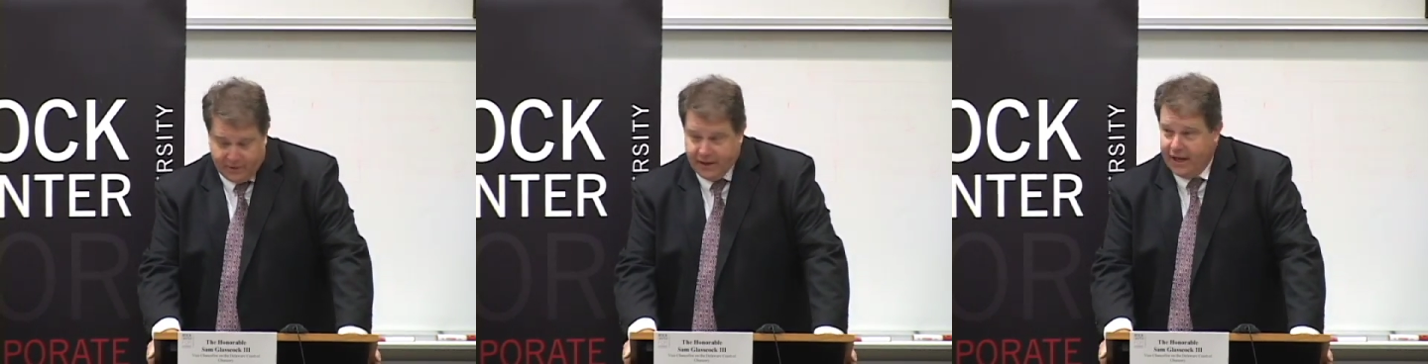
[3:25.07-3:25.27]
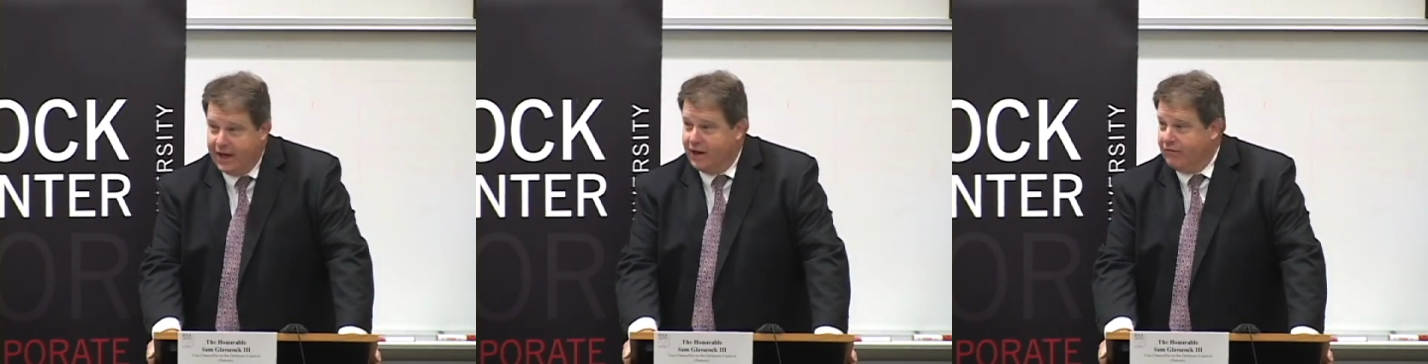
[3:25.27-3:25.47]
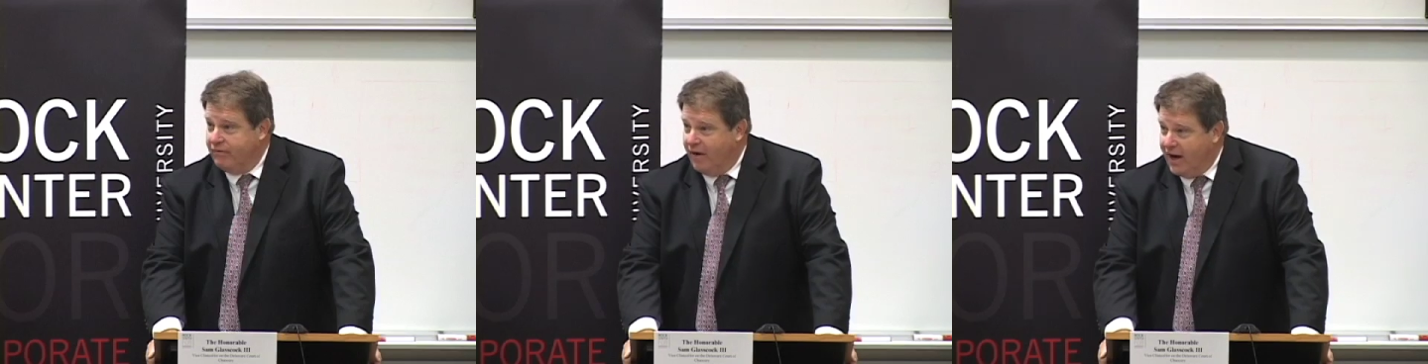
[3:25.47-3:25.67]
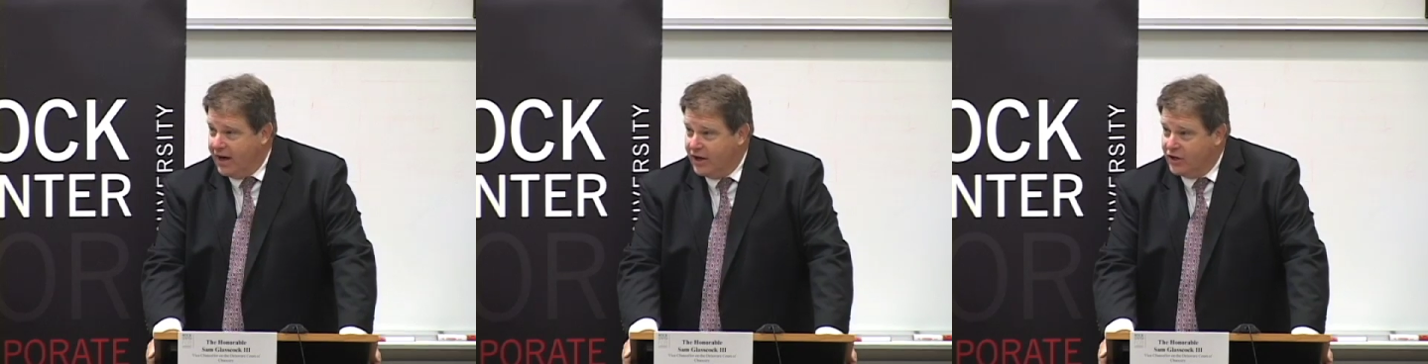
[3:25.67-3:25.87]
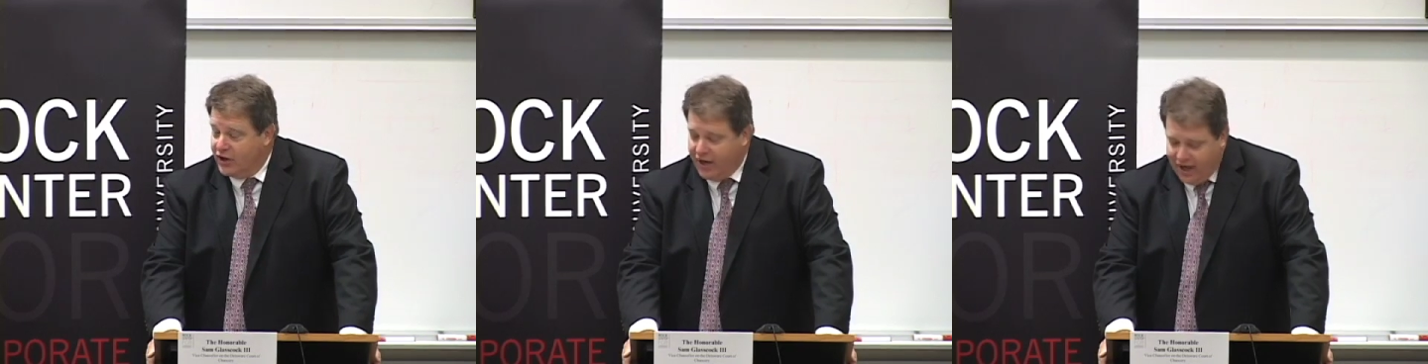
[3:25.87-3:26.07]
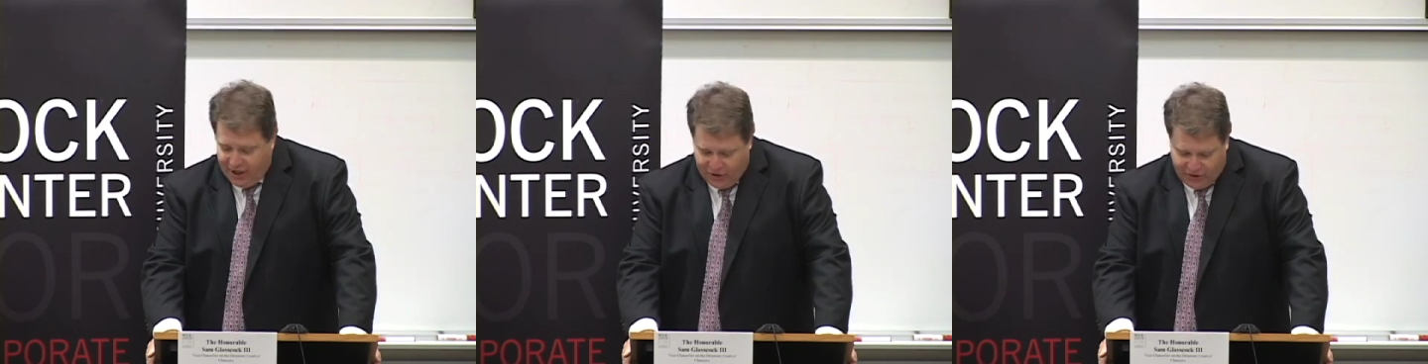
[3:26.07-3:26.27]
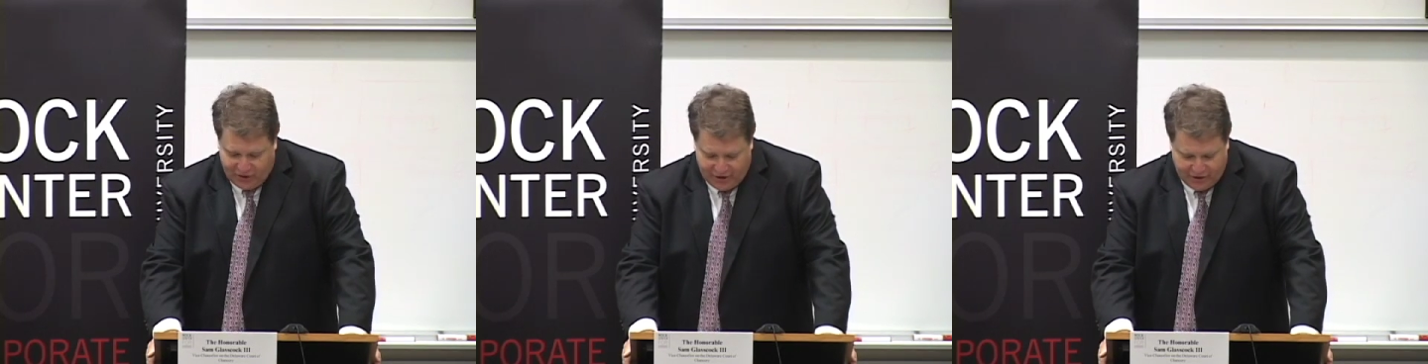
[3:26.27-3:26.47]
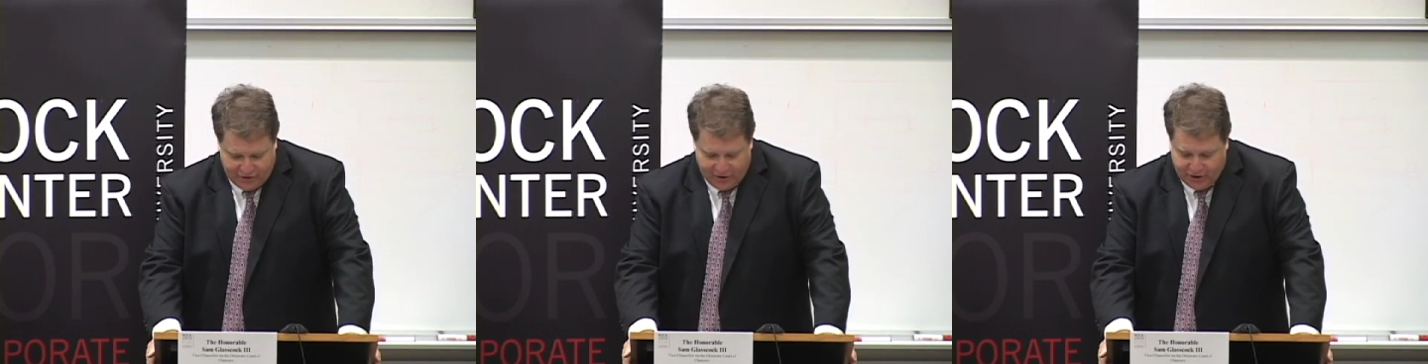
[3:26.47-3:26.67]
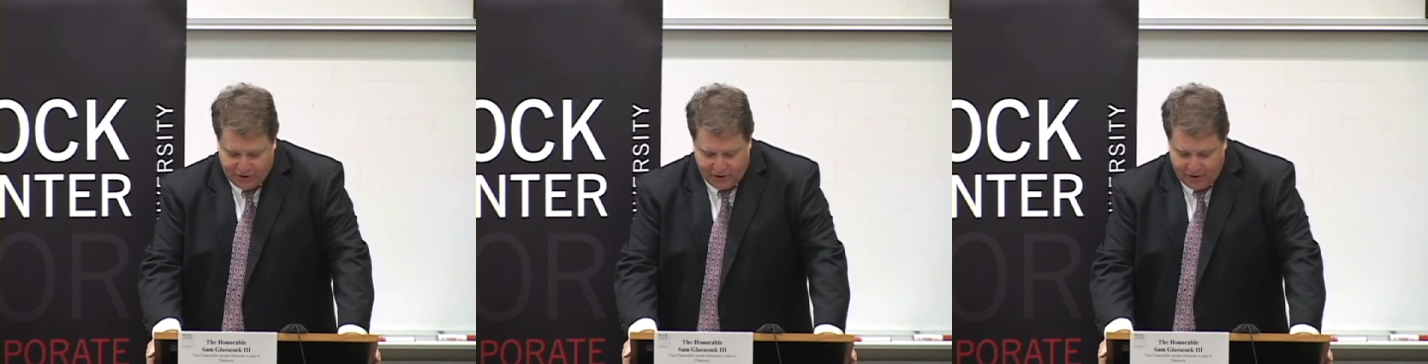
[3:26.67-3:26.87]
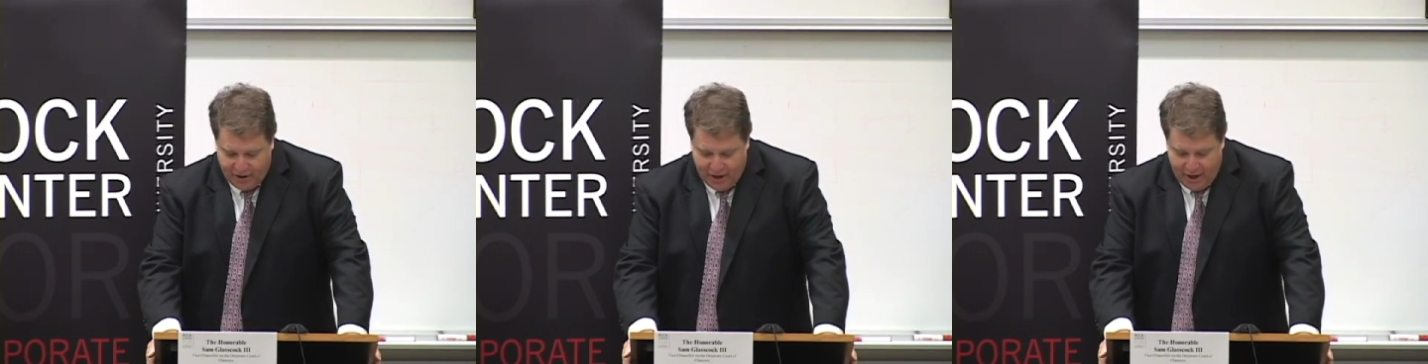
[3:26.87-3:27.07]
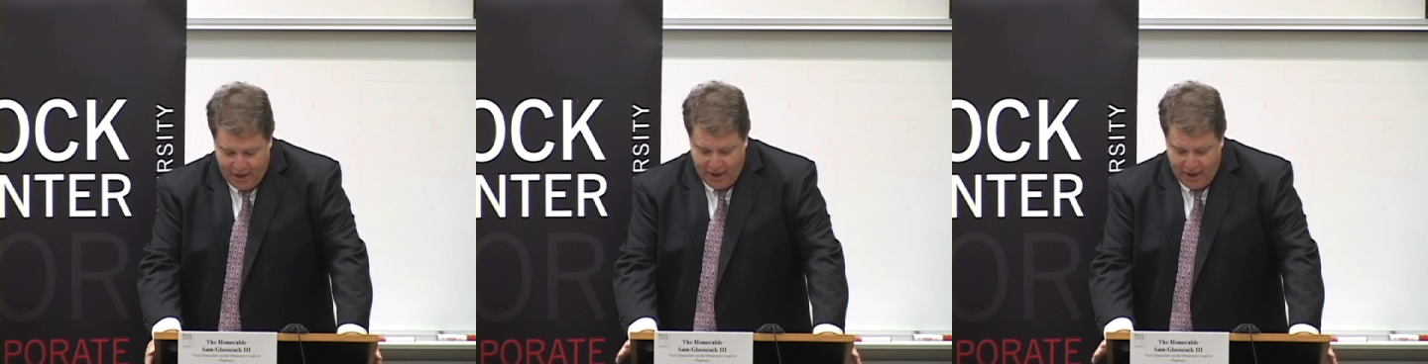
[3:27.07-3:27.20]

getting a fine education in such a